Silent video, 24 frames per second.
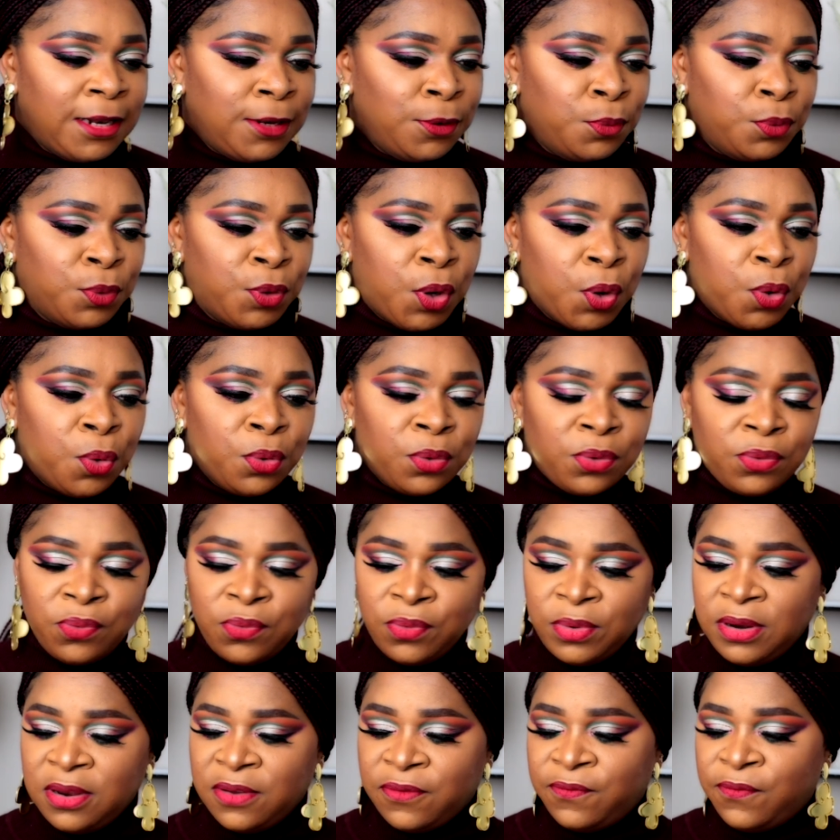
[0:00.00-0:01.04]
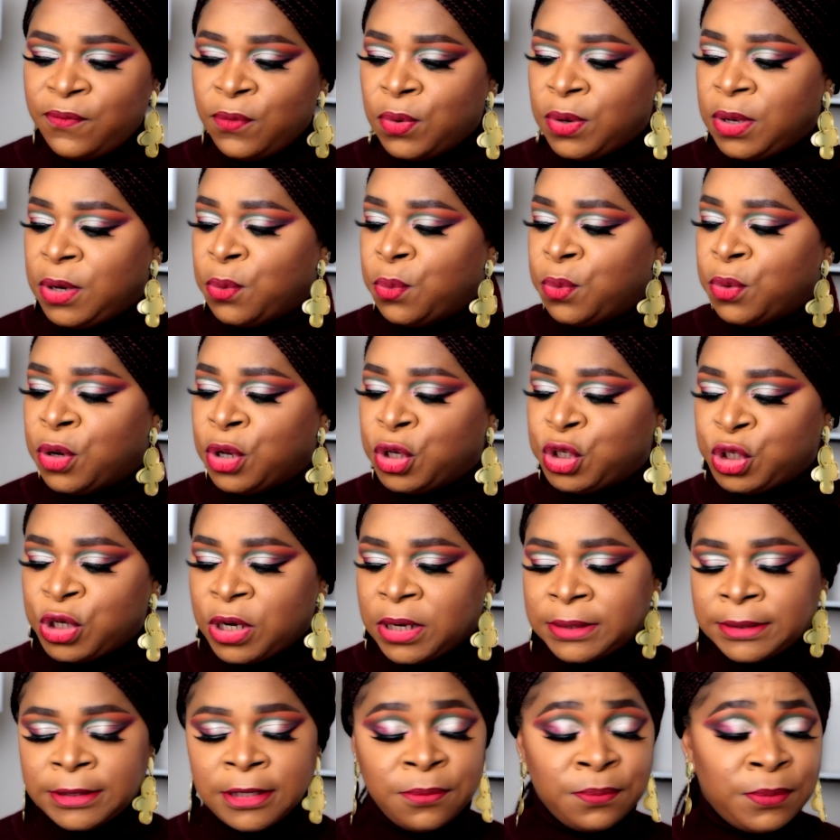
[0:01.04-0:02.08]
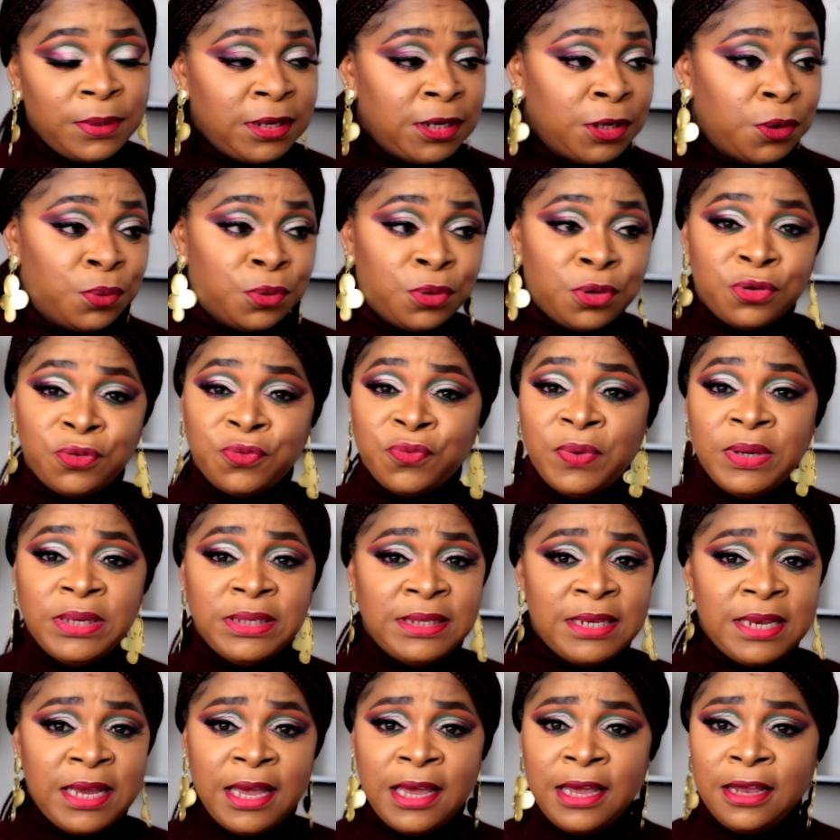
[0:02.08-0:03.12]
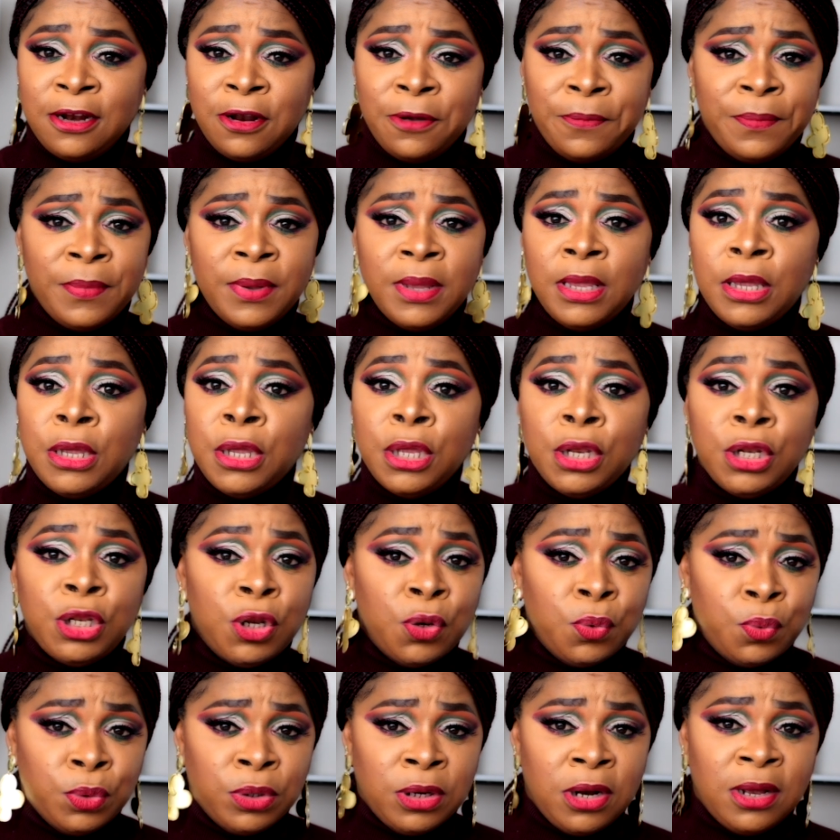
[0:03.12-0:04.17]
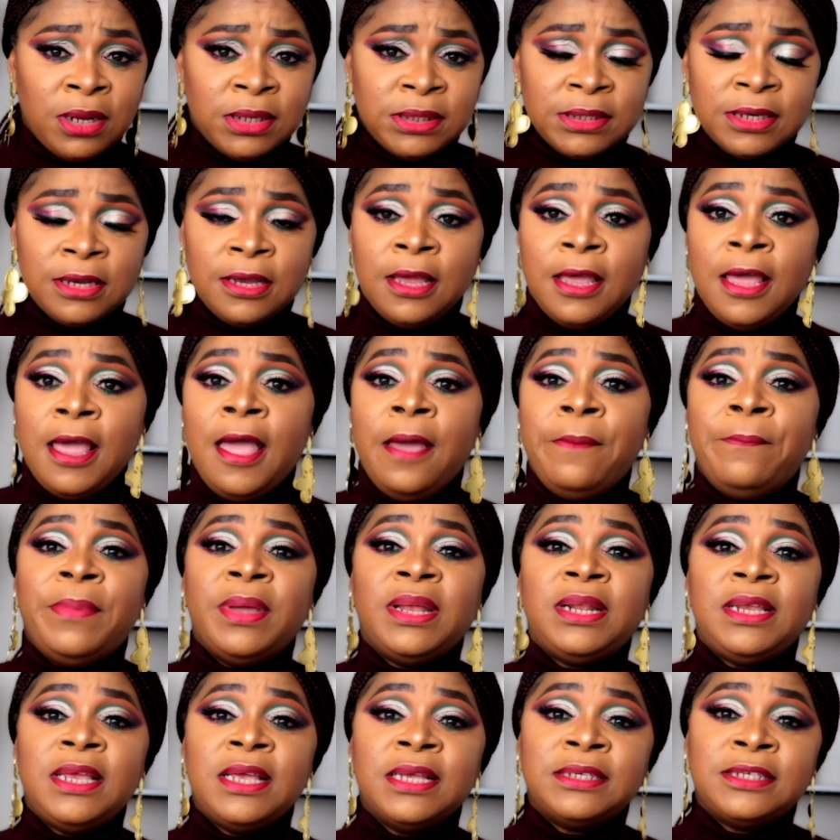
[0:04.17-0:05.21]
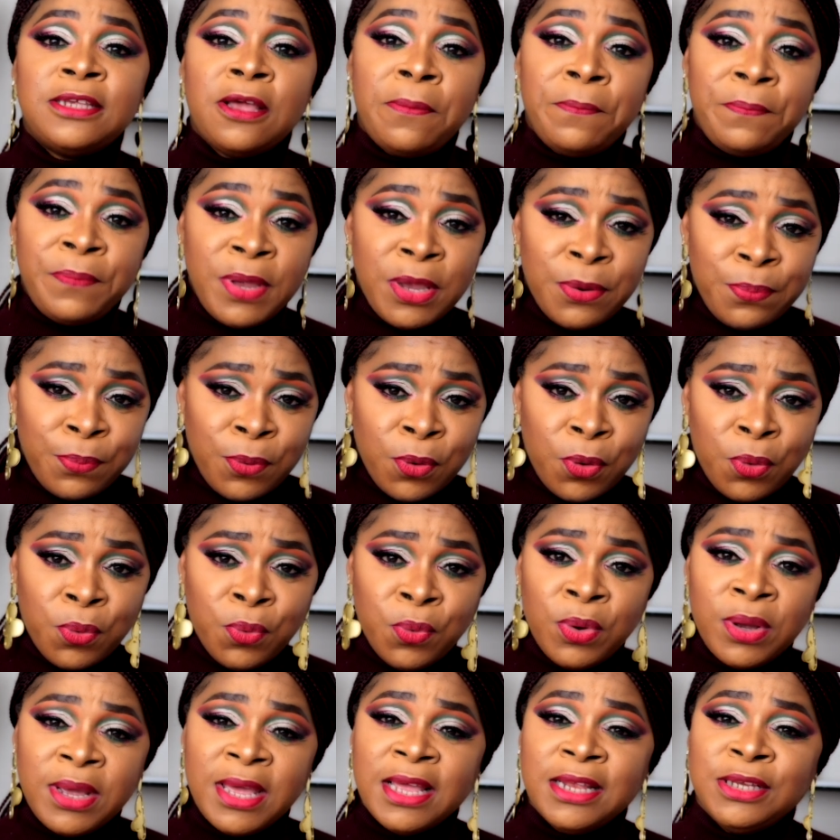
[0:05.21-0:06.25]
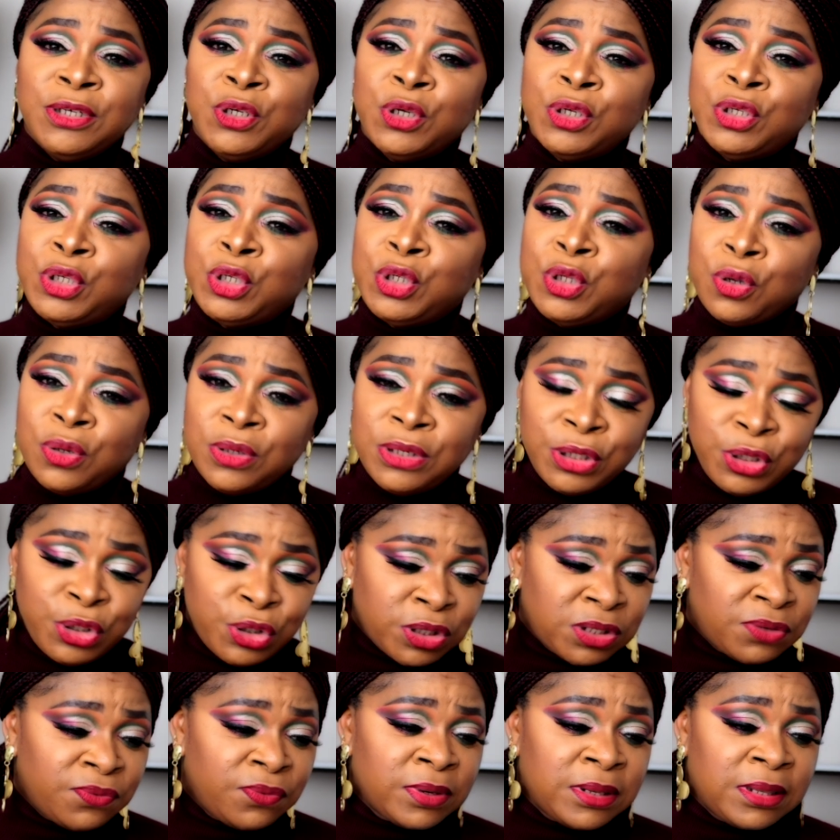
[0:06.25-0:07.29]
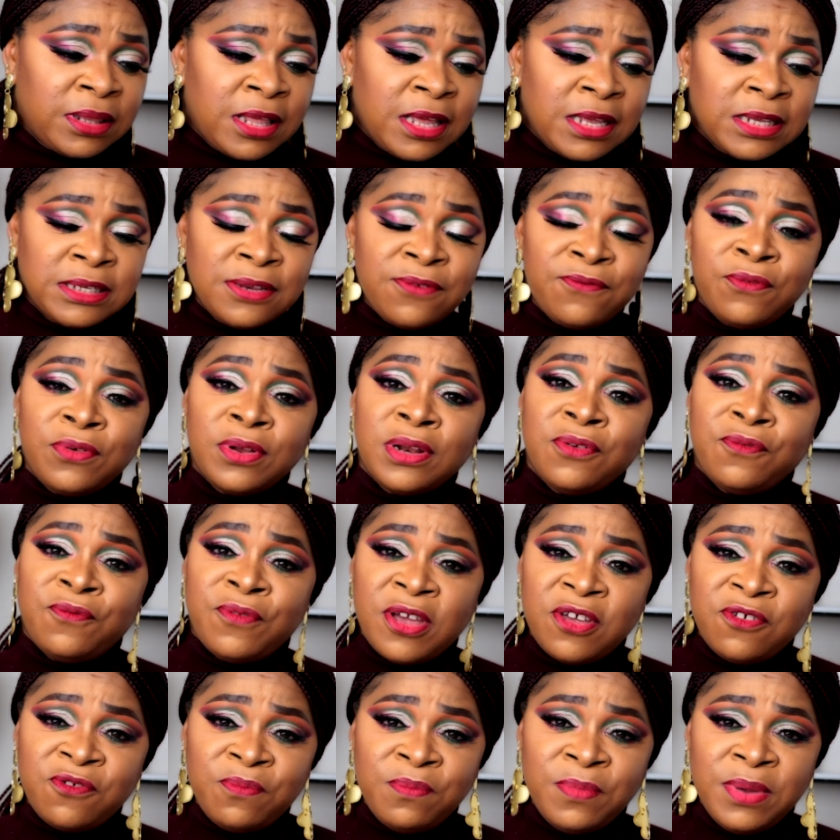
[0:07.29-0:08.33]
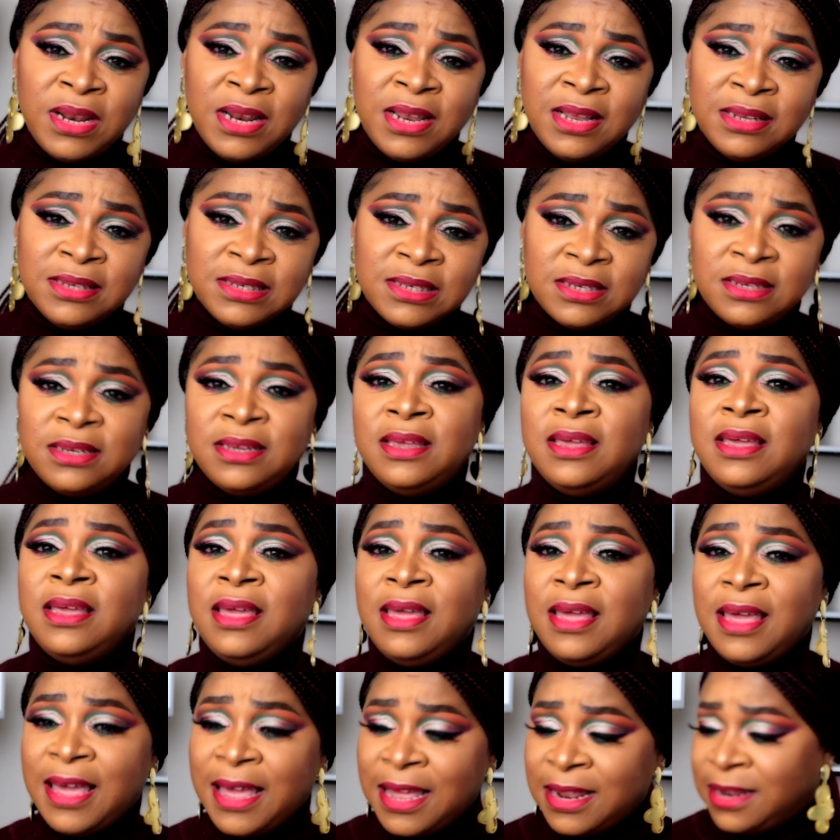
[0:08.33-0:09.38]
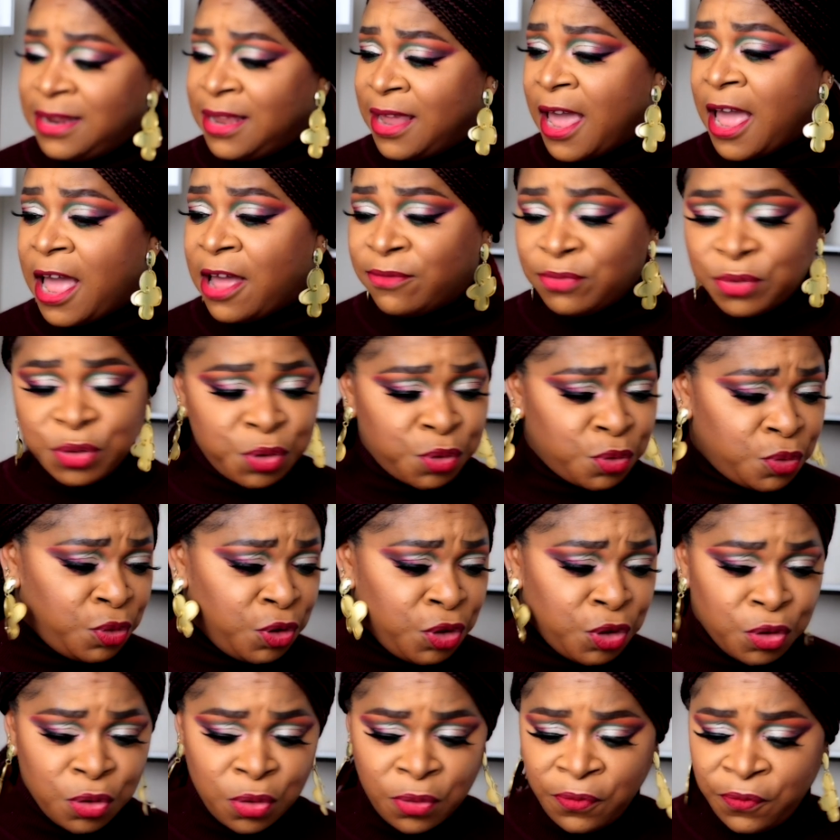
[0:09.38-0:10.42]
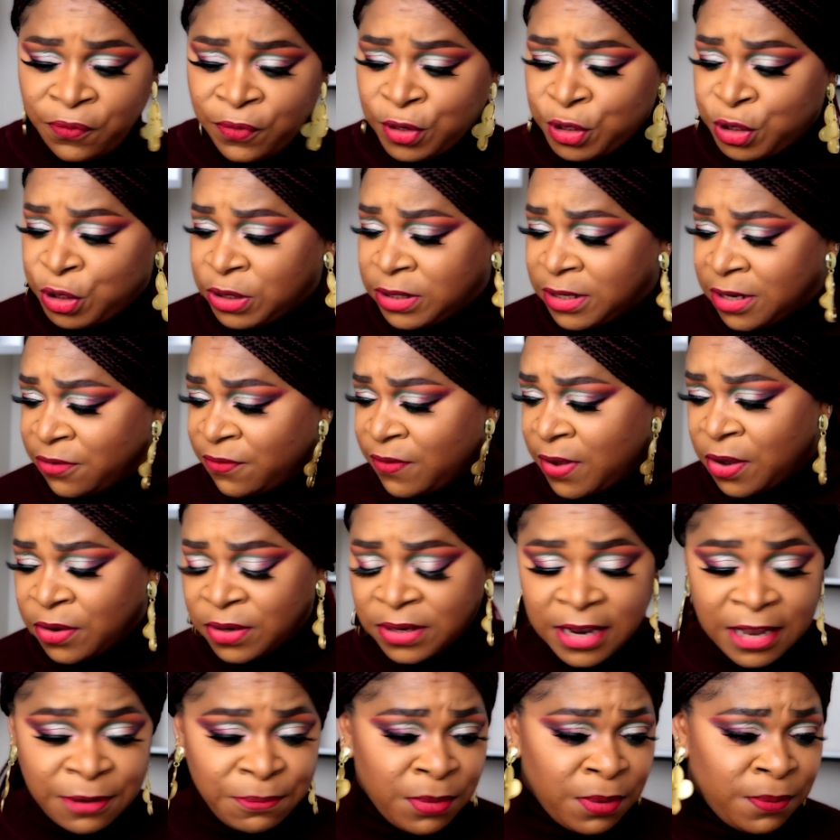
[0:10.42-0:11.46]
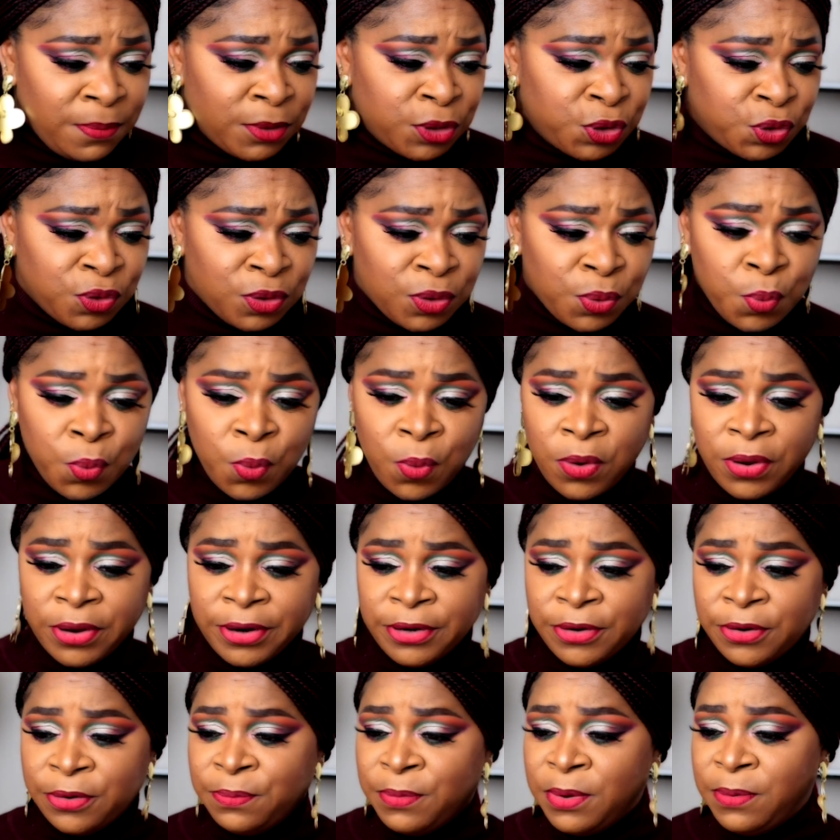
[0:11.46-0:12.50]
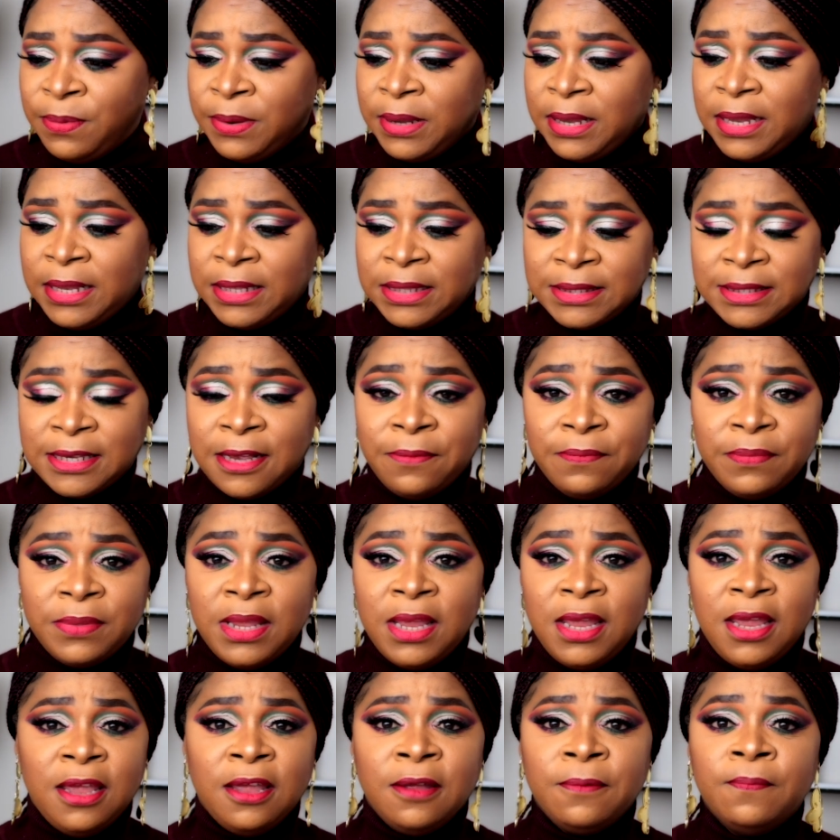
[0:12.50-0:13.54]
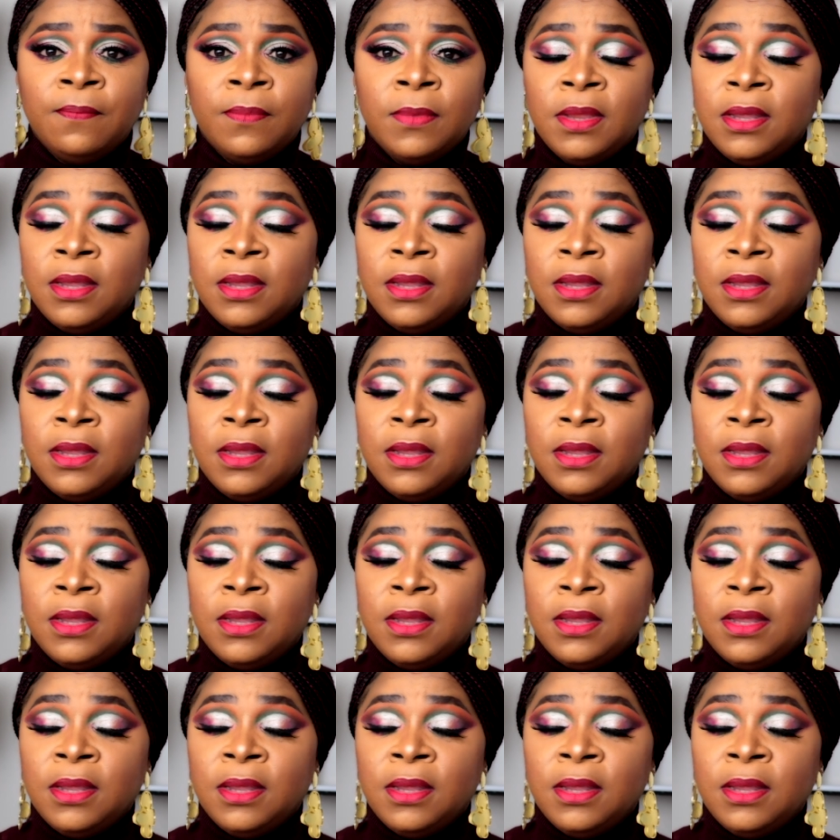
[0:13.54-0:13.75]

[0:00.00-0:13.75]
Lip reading: They will not go through their phone. They will not check something. They will not raise their head up. They will not. But there are some people who can just study just for 30, 45 minutes and they have to, you know, fidget around. They maybe drink water, maybe eat something.